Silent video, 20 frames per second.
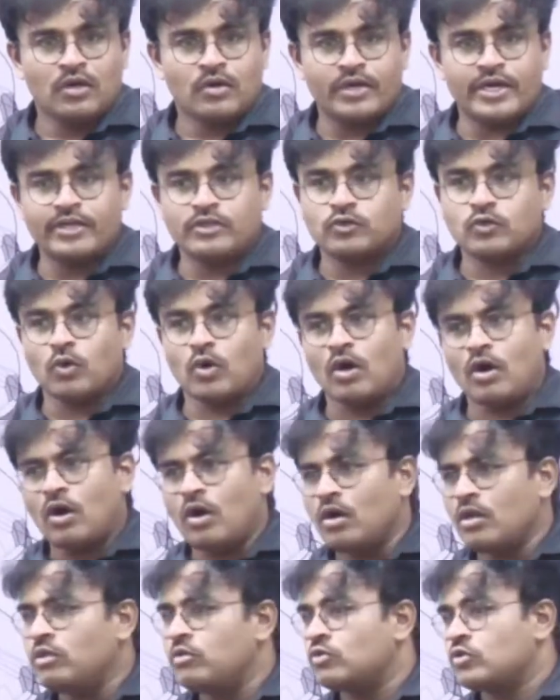Okay, so
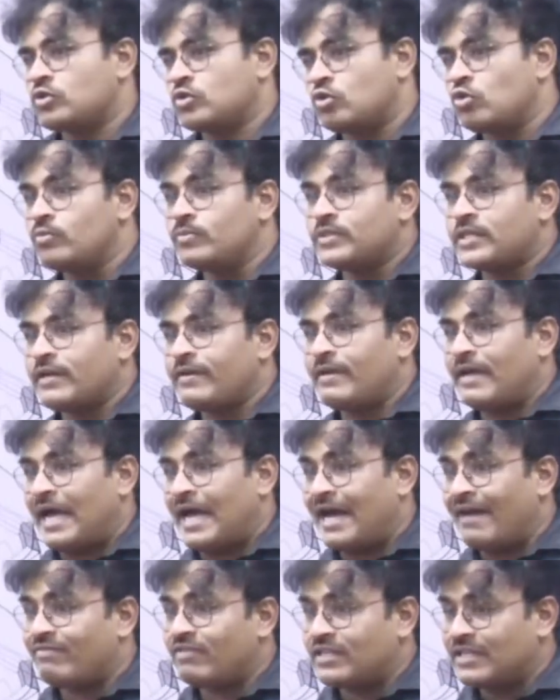all those tombs, they
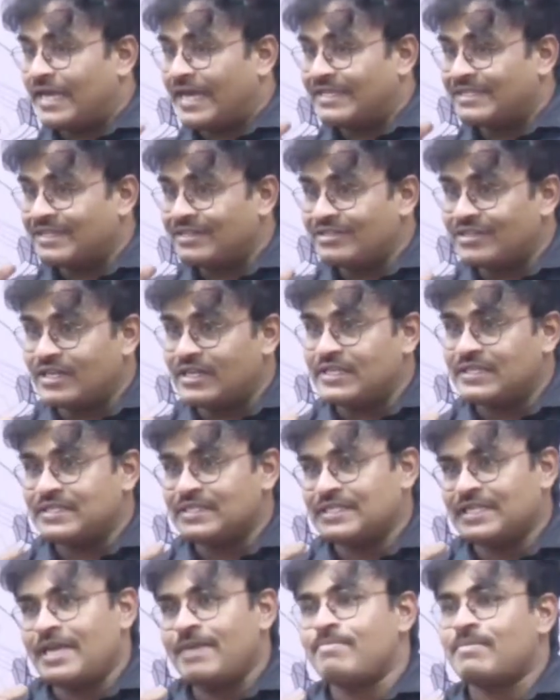have the essentially
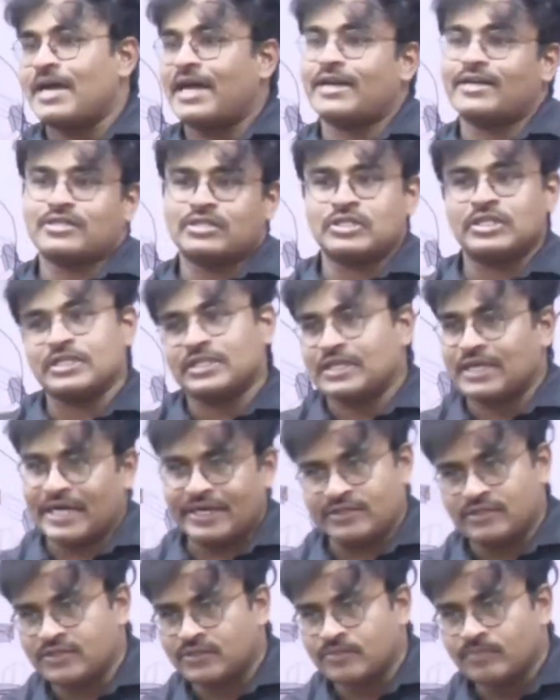same characteristic
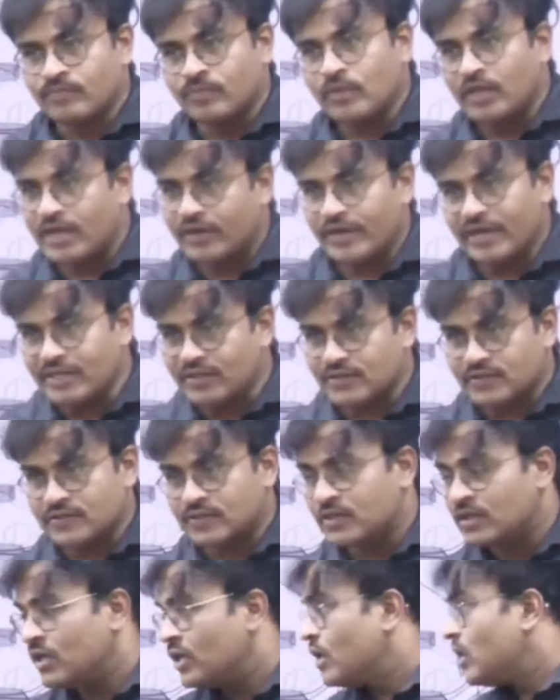traits. Are you getting this?